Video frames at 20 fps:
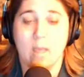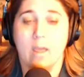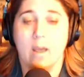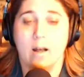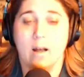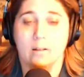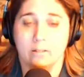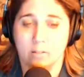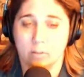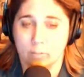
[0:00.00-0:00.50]
a
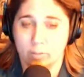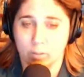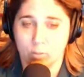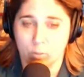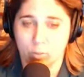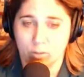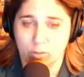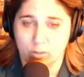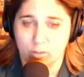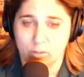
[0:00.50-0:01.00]
little bit of
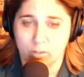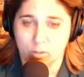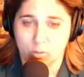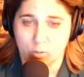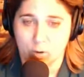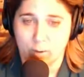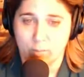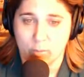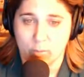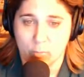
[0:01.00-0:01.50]
work to
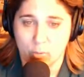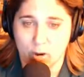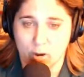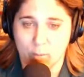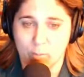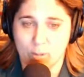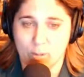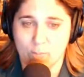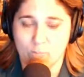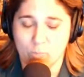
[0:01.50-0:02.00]
describe the
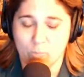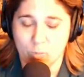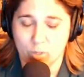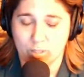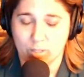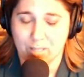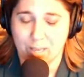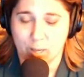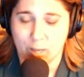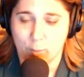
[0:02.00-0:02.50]
problem really
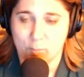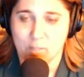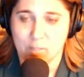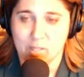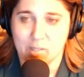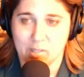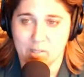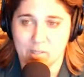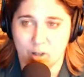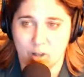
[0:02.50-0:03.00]
helps us
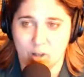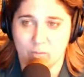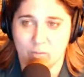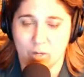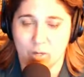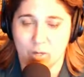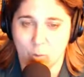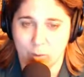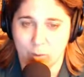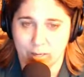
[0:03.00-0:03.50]
solve it
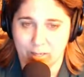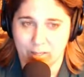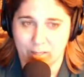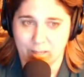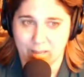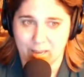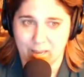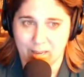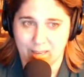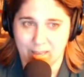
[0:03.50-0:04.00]
quickly.